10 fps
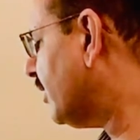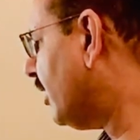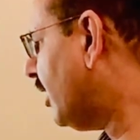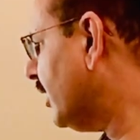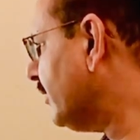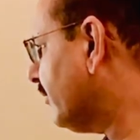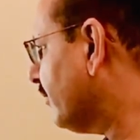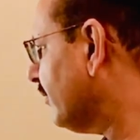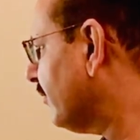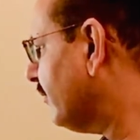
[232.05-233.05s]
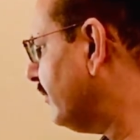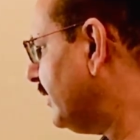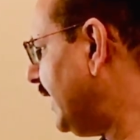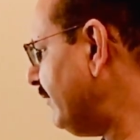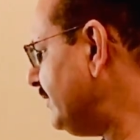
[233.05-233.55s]
On
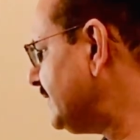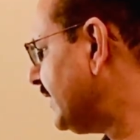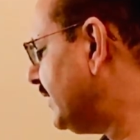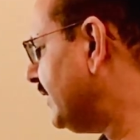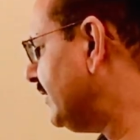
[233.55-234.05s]
left side,